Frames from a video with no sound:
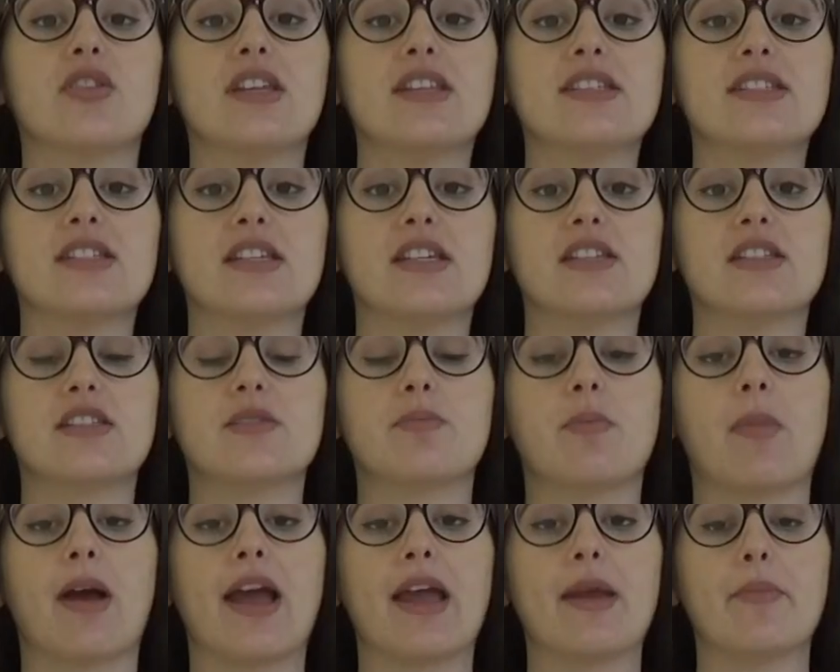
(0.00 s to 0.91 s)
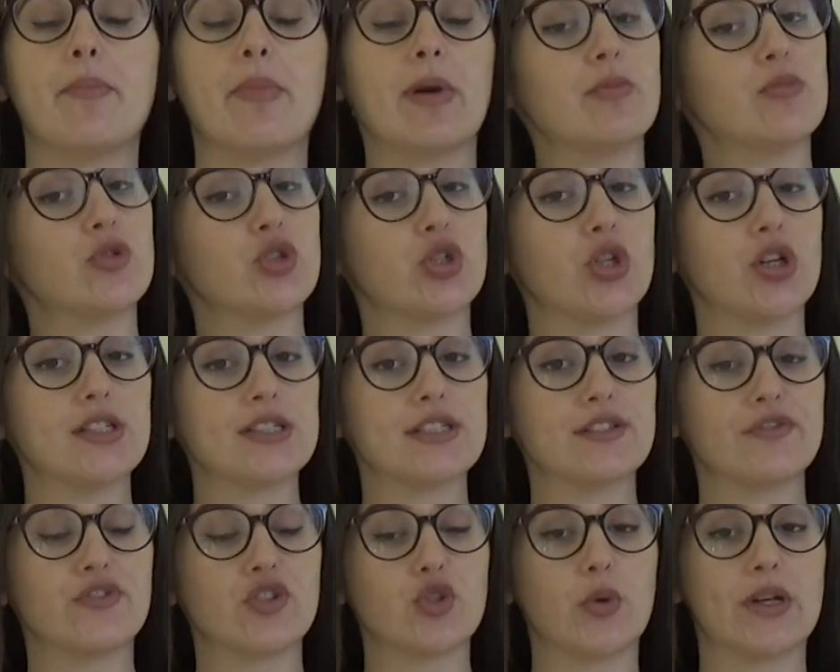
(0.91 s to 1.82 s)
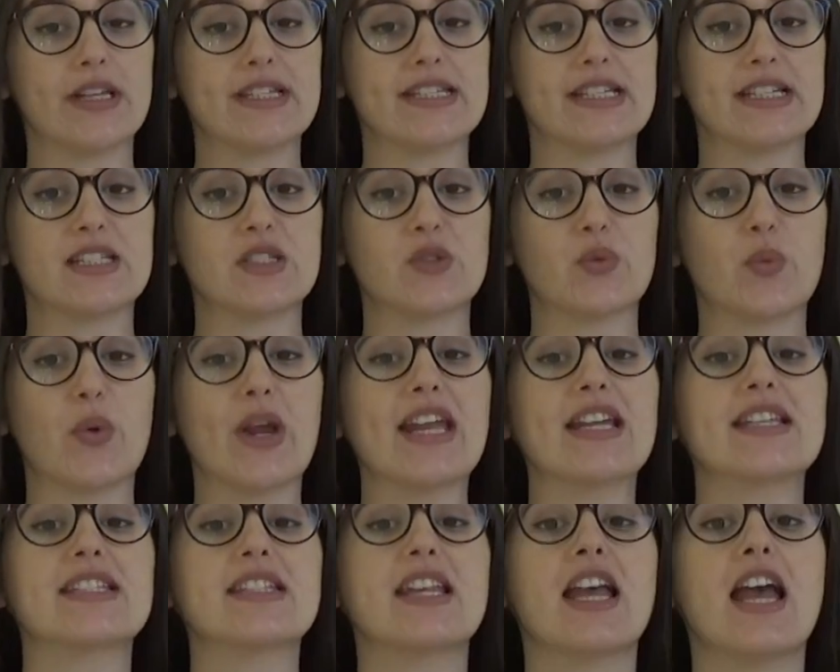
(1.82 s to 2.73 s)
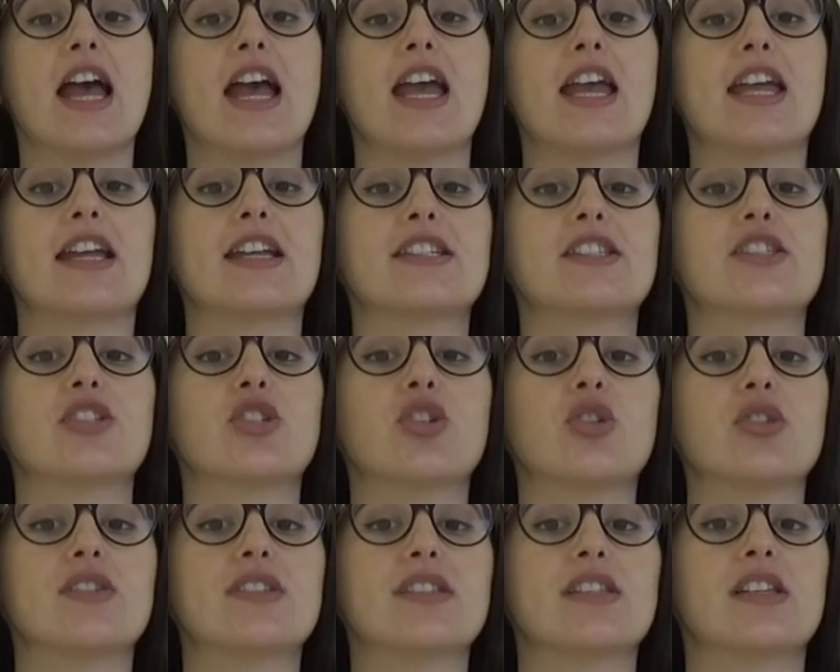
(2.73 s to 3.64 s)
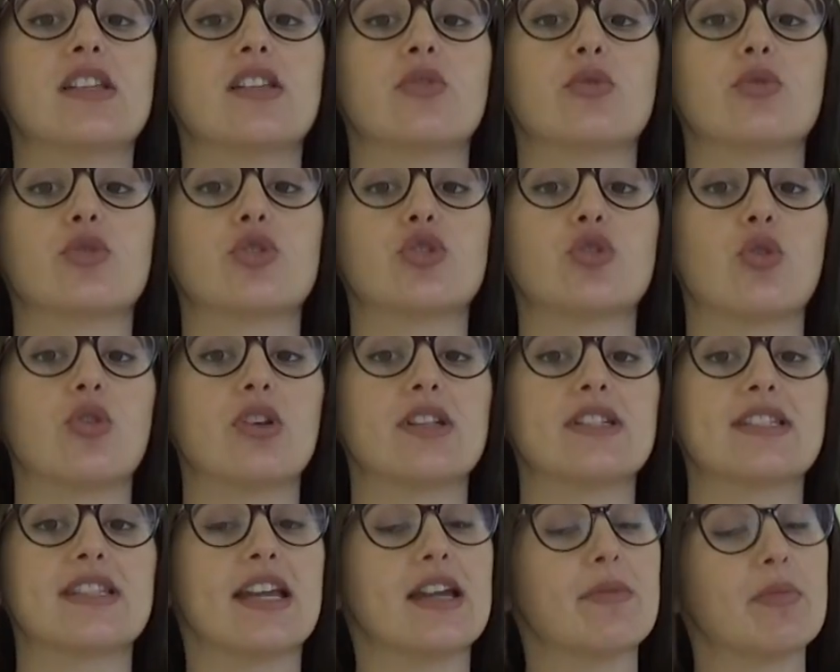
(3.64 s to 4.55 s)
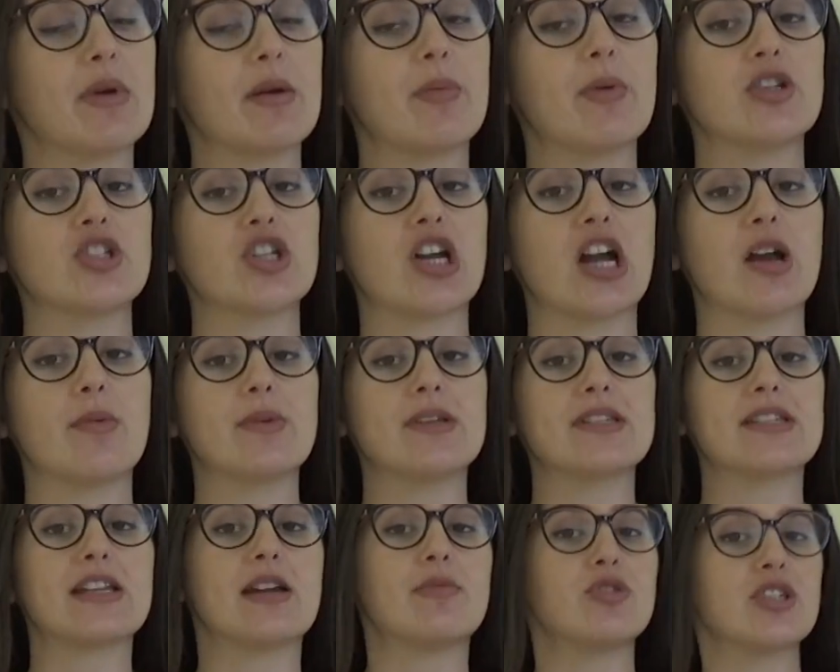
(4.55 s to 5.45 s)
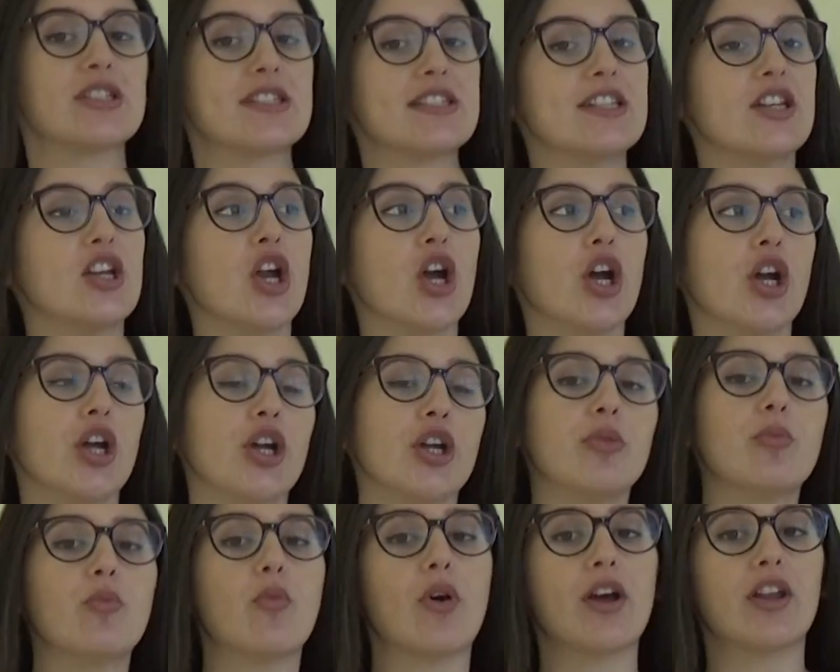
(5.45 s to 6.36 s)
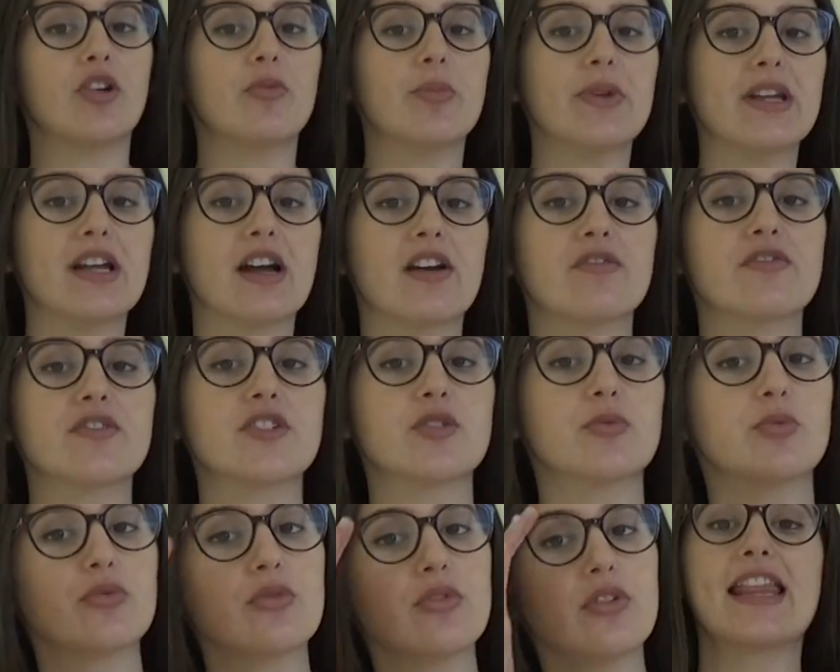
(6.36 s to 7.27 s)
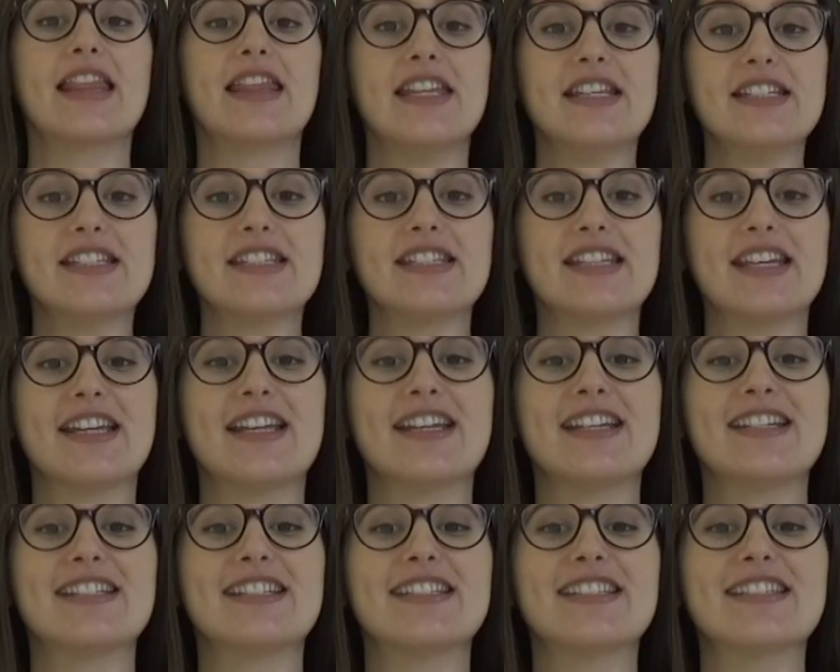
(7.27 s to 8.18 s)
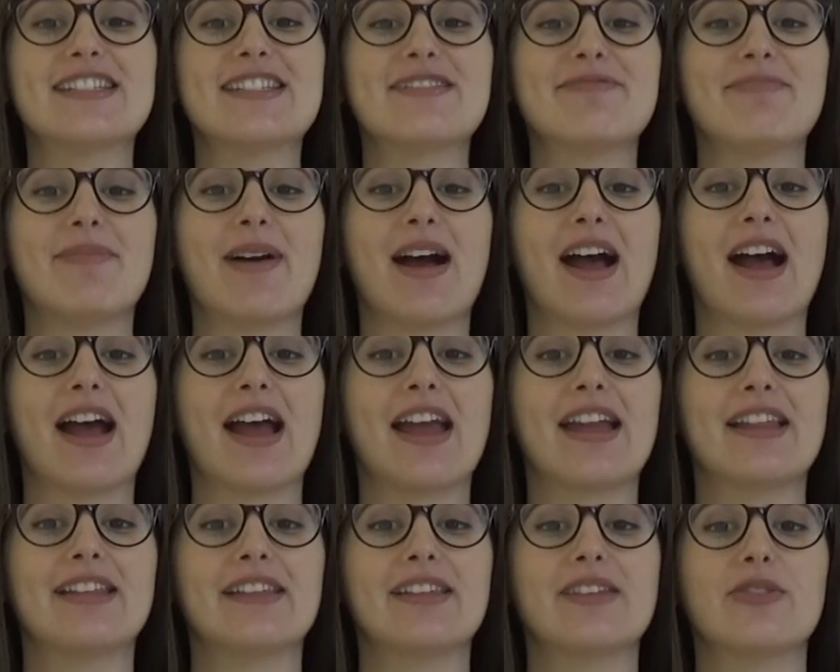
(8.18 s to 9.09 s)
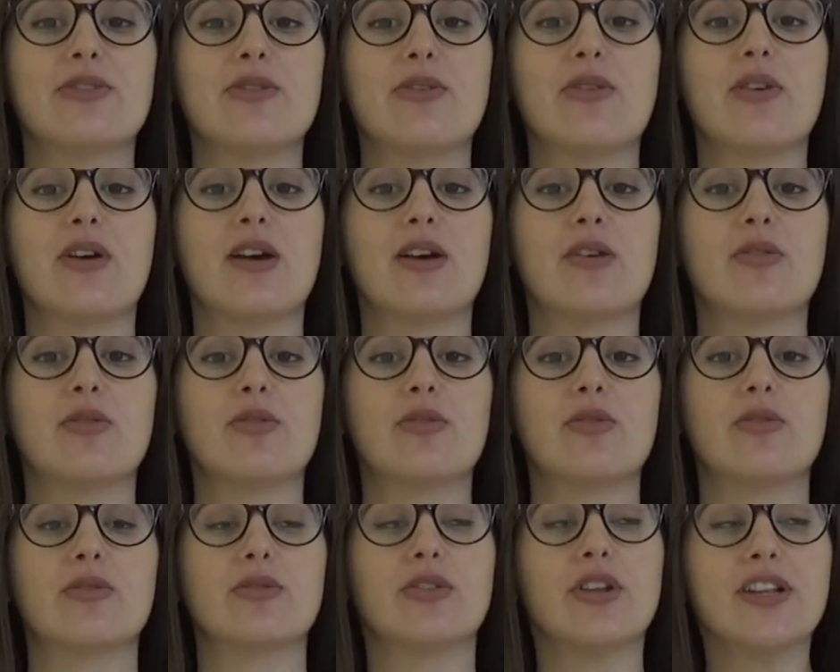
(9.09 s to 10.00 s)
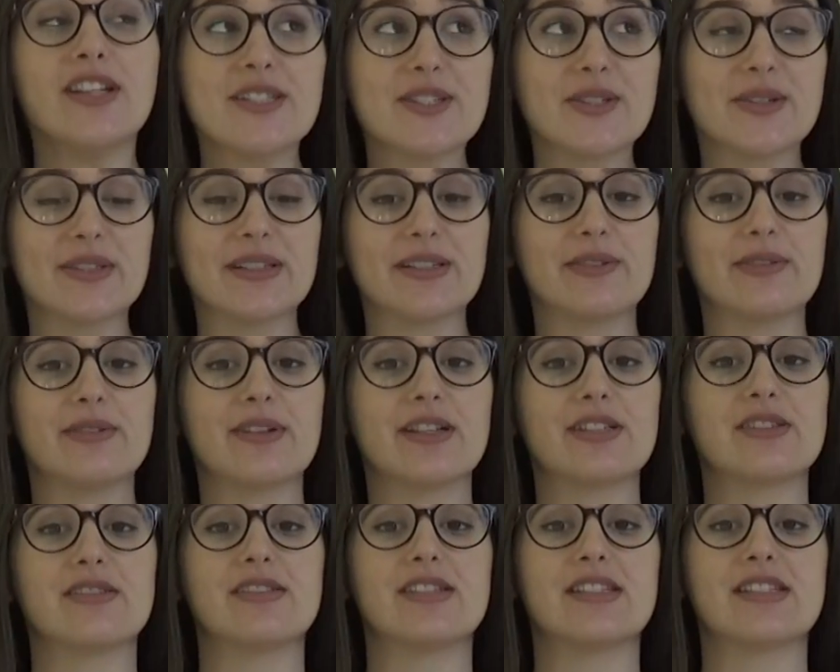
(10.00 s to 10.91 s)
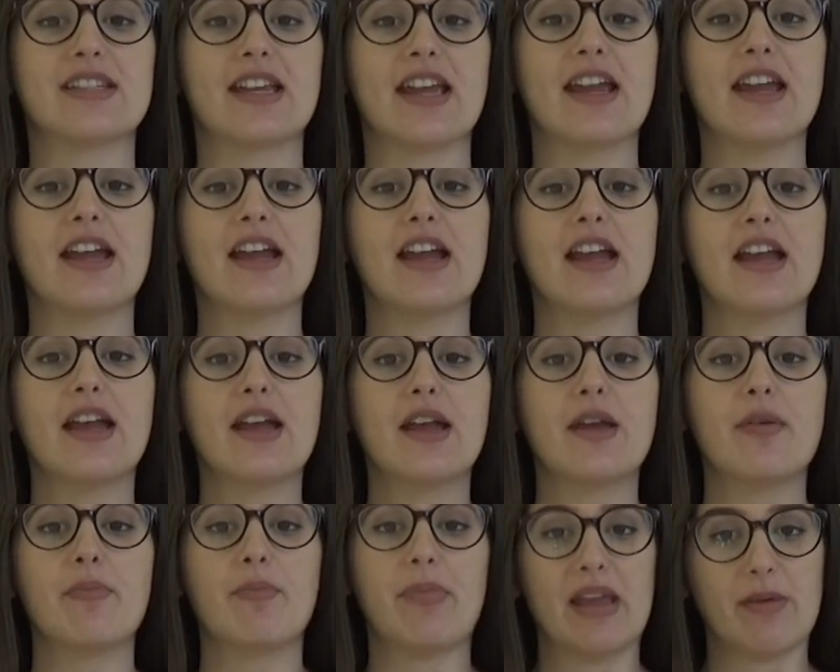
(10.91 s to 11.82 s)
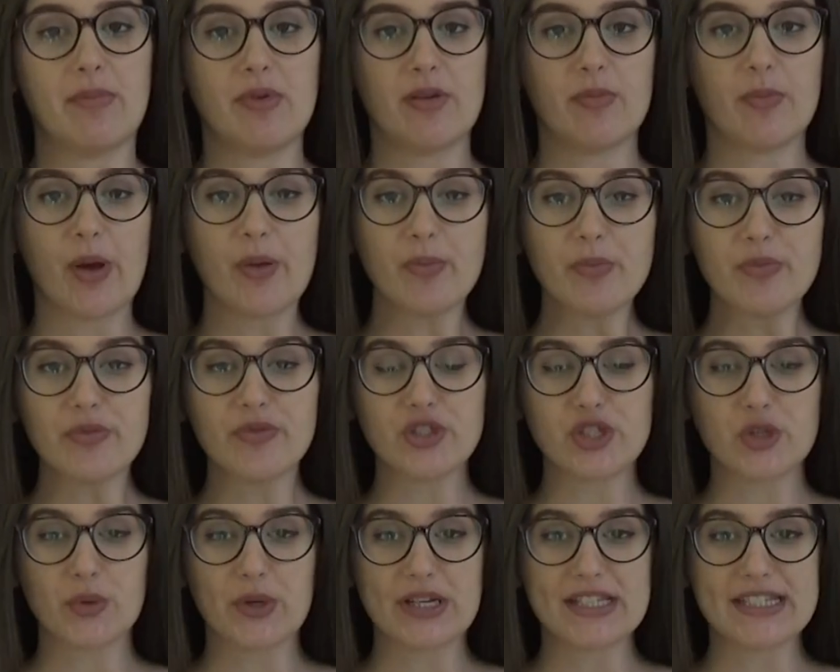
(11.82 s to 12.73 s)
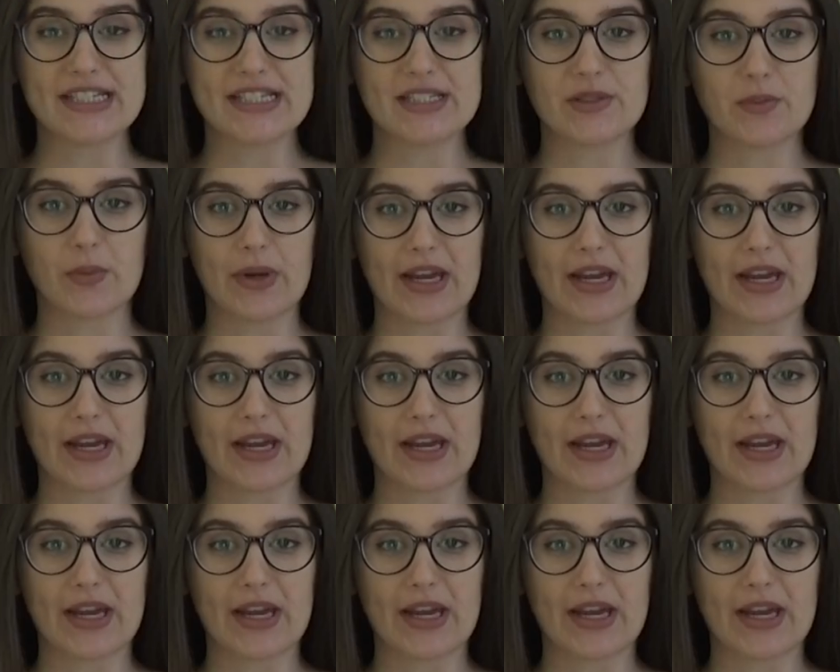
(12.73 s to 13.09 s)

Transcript: this is my bump shots for 26 weeks. Excuse the little shorts, they're my pajamas. I'm just at home, why not be comfortable? This is my little, well, not so little I should say, baby bump for 26